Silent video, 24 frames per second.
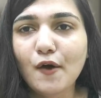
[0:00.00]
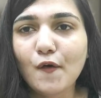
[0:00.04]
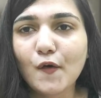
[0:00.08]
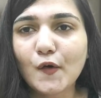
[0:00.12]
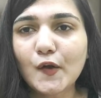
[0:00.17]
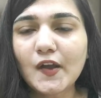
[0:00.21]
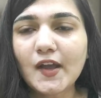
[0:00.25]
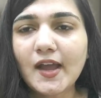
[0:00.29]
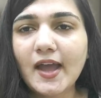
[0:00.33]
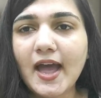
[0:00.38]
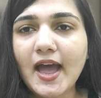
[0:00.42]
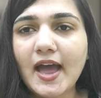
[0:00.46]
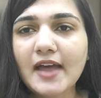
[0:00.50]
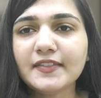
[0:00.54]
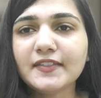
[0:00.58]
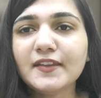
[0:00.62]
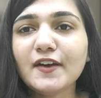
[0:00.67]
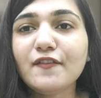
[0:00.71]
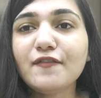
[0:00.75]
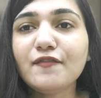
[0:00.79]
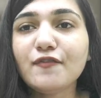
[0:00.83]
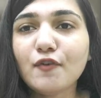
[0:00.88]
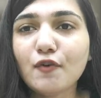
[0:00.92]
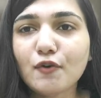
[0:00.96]
okay and
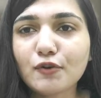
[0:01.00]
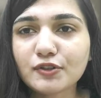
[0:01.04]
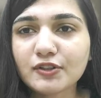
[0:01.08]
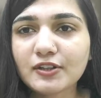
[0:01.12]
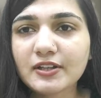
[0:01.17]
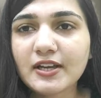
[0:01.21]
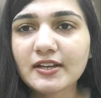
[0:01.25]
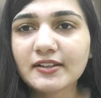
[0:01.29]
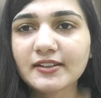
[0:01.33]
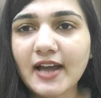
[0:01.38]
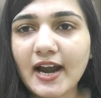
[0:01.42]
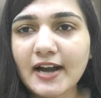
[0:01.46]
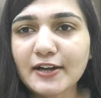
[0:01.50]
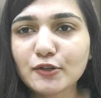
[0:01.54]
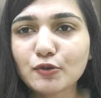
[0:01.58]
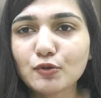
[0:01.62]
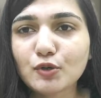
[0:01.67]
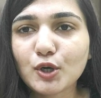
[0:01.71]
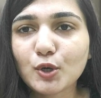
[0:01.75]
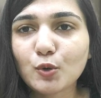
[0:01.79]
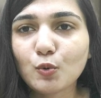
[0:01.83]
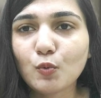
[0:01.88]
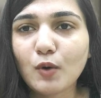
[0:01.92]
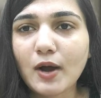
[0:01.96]
the fourth thing that you
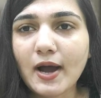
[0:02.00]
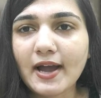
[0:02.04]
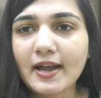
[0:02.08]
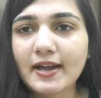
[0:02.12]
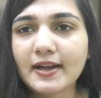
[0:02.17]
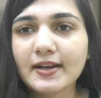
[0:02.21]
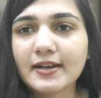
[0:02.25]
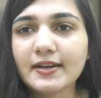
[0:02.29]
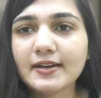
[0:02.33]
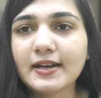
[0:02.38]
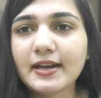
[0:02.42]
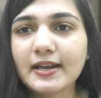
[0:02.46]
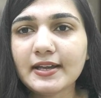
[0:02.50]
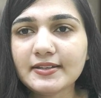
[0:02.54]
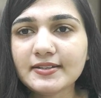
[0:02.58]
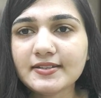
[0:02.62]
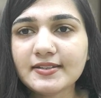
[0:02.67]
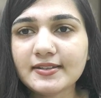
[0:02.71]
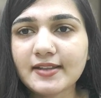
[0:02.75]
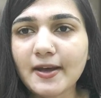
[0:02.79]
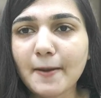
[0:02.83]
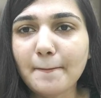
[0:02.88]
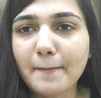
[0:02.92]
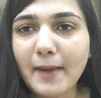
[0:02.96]
require
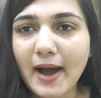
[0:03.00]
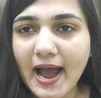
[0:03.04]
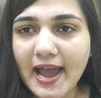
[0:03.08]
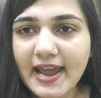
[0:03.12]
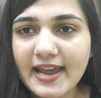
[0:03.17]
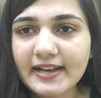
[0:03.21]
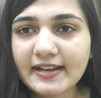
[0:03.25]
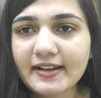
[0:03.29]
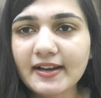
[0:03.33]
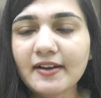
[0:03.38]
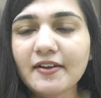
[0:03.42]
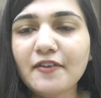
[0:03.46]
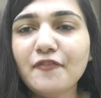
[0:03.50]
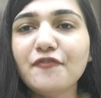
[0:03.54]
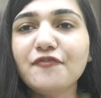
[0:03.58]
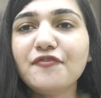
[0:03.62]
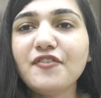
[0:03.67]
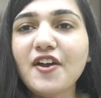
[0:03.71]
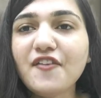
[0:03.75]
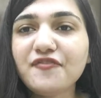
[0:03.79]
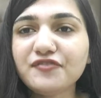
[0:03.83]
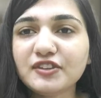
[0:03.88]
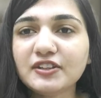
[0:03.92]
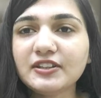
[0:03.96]
is the mic
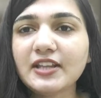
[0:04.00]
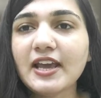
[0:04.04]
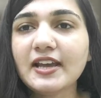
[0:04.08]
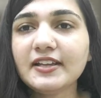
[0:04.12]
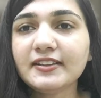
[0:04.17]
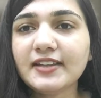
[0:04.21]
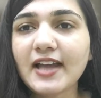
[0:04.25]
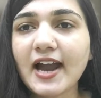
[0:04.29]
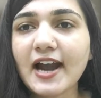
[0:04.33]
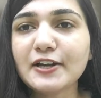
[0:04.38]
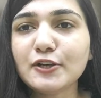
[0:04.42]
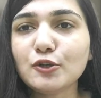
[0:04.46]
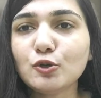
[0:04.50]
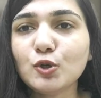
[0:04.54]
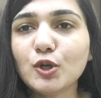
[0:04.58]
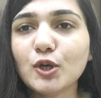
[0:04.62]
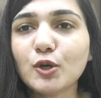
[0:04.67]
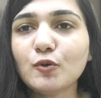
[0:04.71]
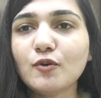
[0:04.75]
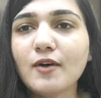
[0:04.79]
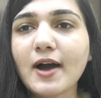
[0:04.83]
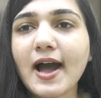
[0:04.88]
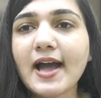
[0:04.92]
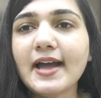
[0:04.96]
fifth thing that you
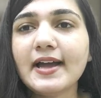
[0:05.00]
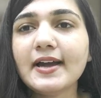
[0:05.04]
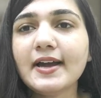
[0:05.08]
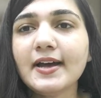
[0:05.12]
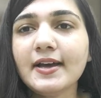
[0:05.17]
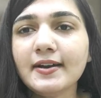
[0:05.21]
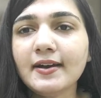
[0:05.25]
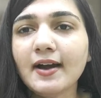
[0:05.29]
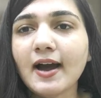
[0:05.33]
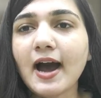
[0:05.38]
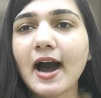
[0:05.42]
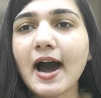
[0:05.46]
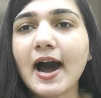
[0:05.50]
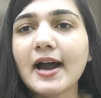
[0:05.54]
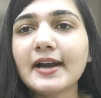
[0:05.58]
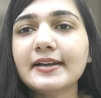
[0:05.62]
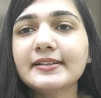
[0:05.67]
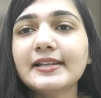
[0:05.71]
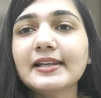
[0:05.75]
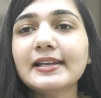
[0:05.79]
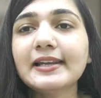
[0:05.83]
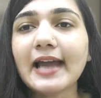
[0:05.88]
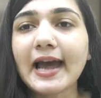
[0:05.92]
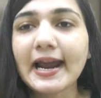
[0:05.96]
require
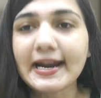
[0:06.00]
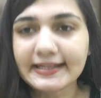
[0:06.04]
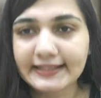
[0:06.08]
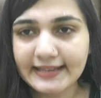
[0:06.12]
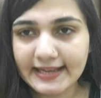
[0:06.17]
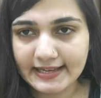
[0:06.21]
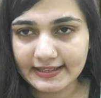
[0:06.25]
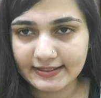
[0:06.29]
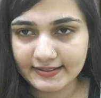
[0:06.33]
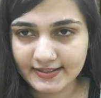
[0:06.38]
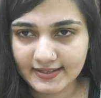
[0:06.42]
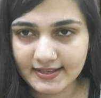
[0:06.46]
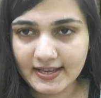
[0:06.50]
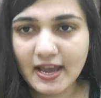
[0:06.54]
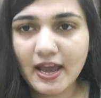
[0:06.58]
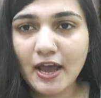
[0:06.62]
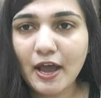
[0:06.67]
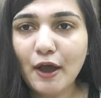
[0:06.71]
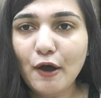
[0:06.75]
are the lightings